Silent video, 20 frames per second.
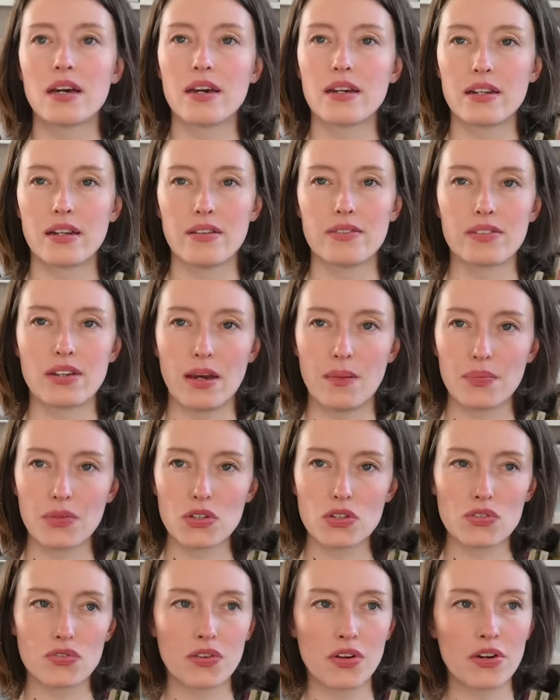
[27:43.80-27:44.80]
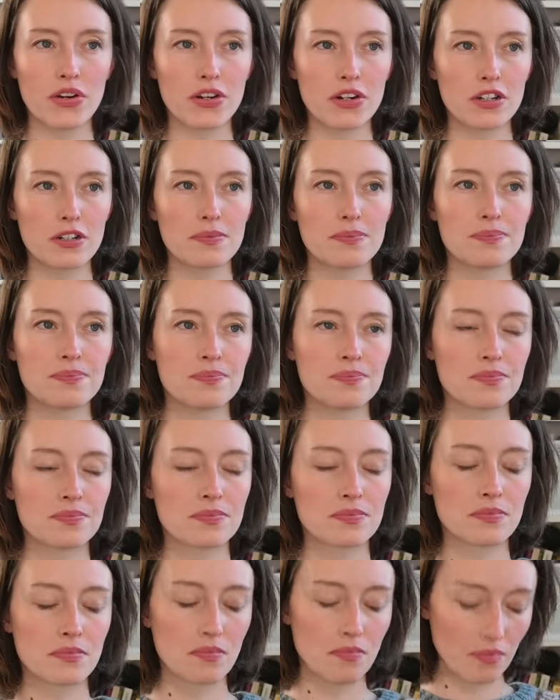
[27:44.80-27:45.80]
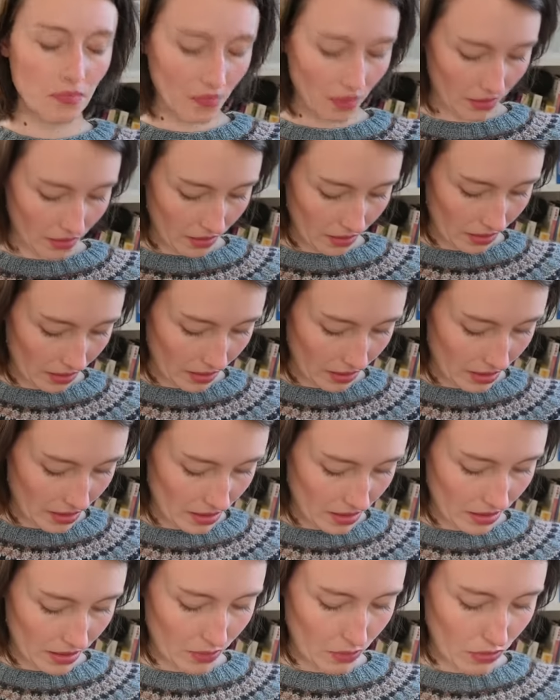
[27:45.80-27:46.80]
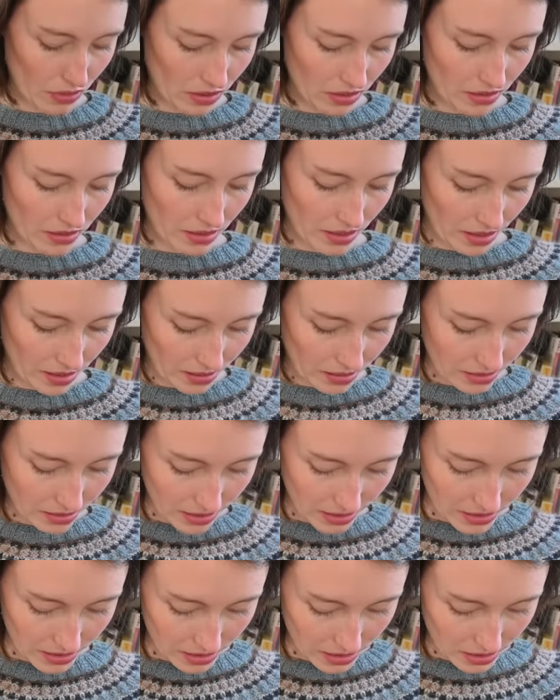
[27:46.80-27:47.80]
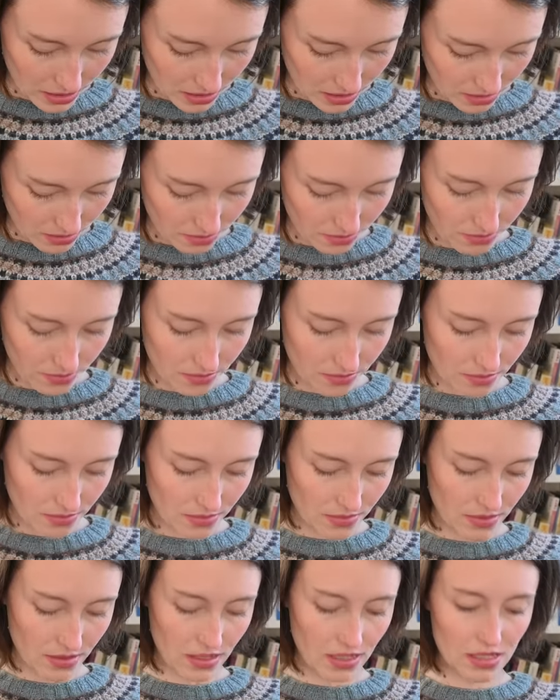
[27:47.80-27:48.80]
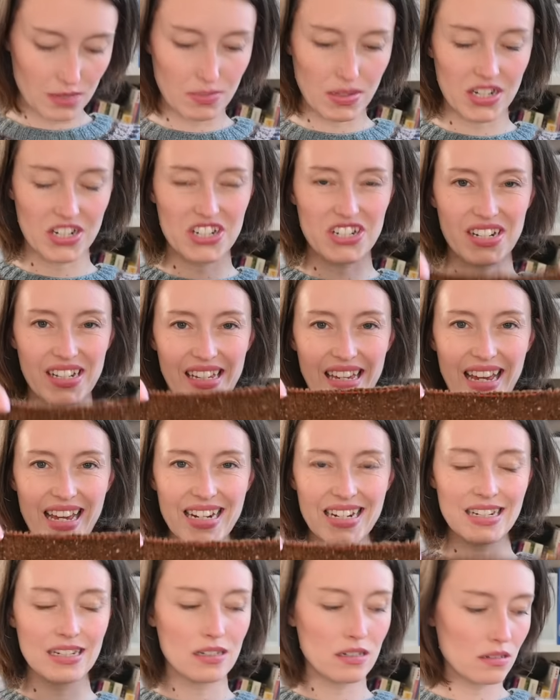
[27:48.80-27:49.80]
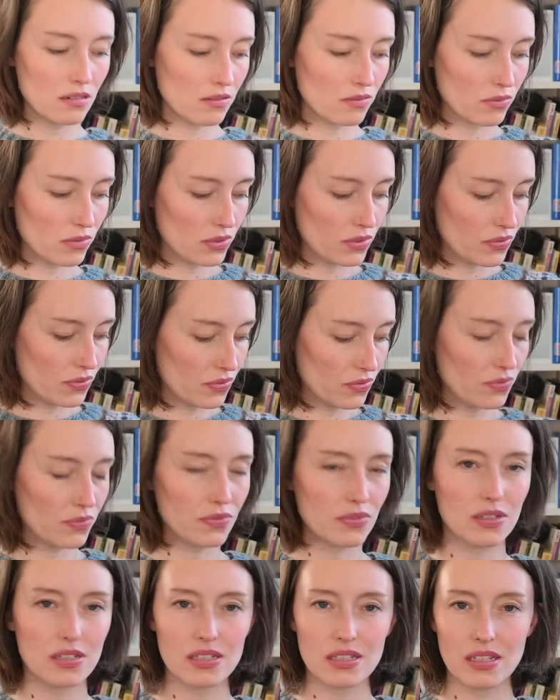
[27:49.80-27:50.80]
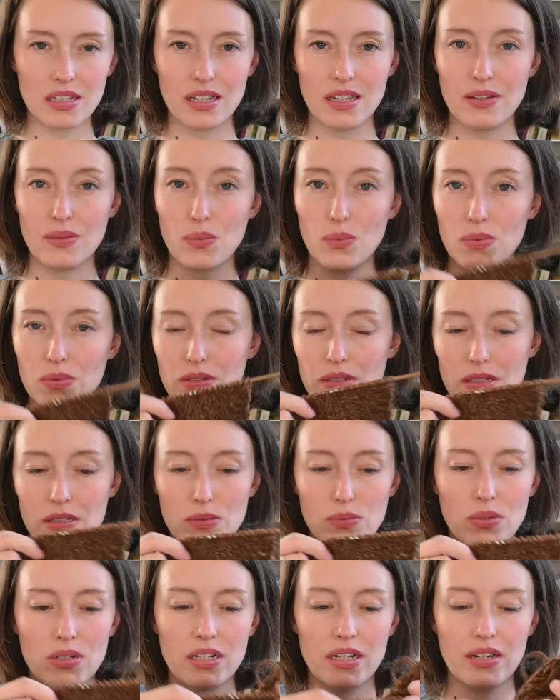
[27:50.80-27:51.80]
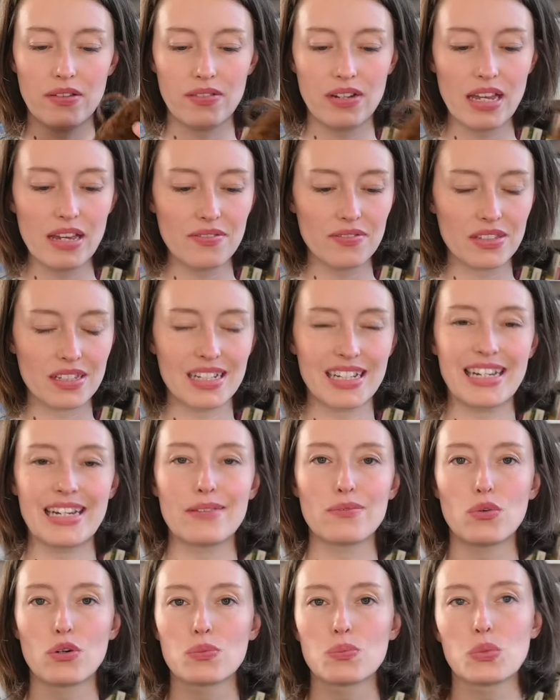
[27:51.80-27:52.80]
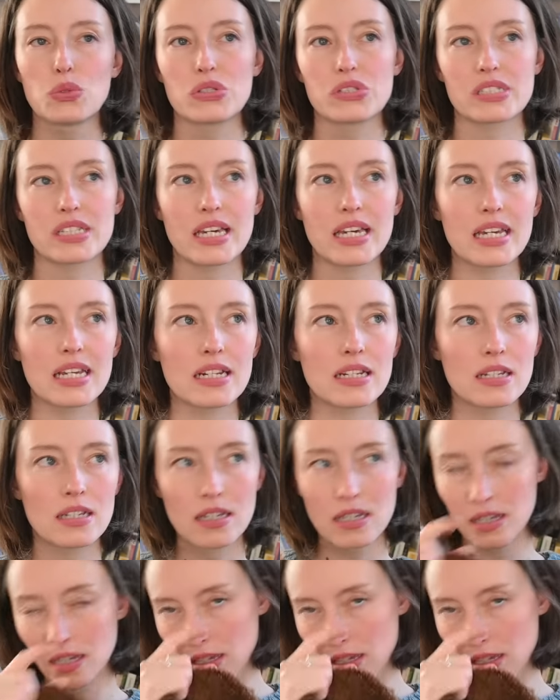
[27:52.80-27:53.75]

and I've come this far and I will, yeah, can knit this much again if this, this one I have left and I have one more skein